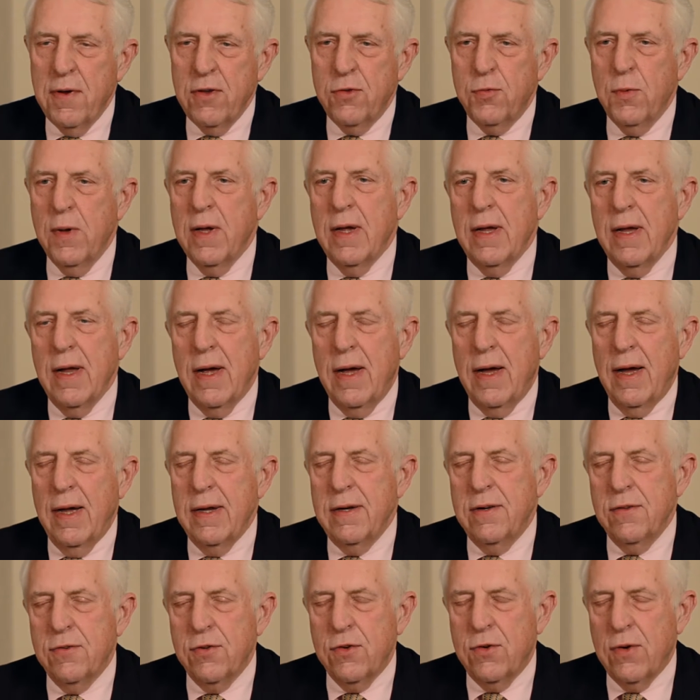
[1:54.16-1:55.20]
best way
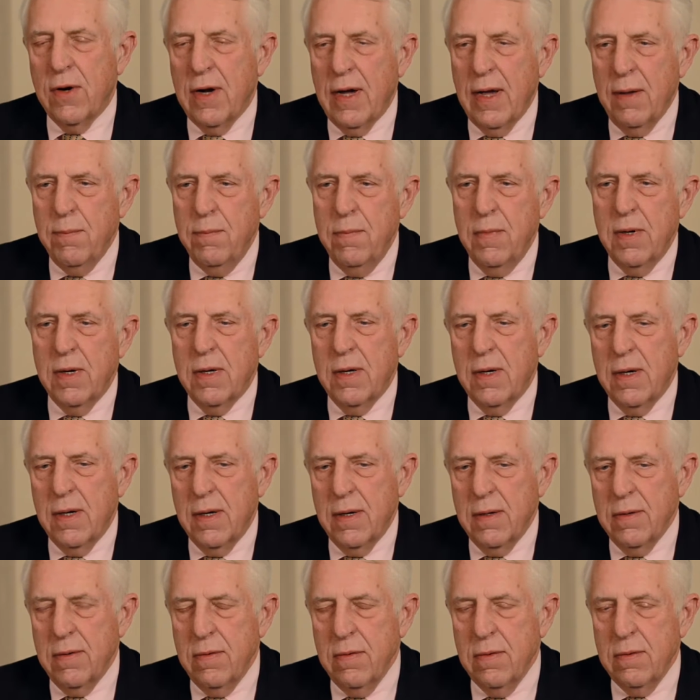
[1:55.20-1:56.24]
I describe
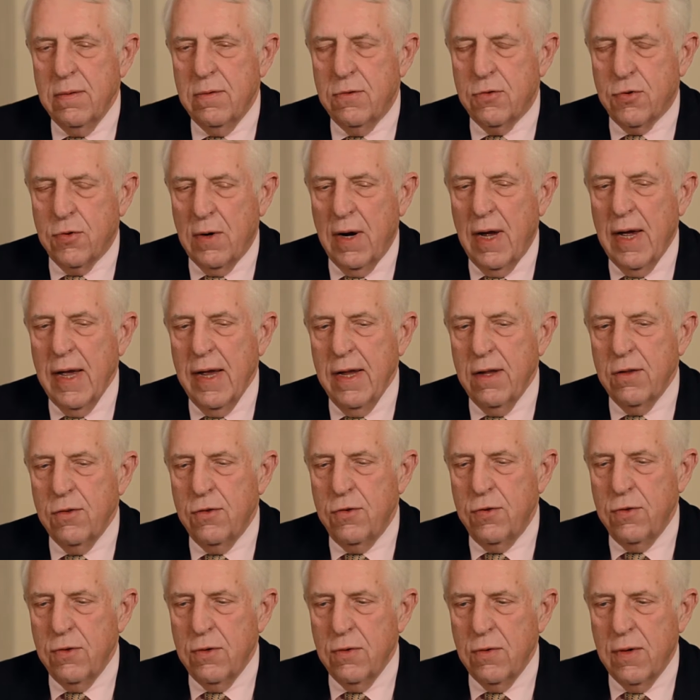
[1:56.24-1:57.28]
trying
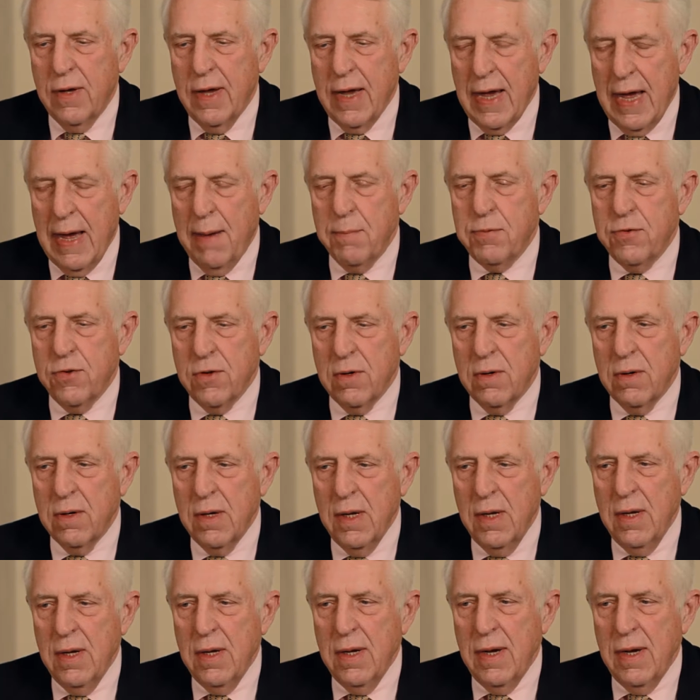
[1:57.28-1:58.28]
to capture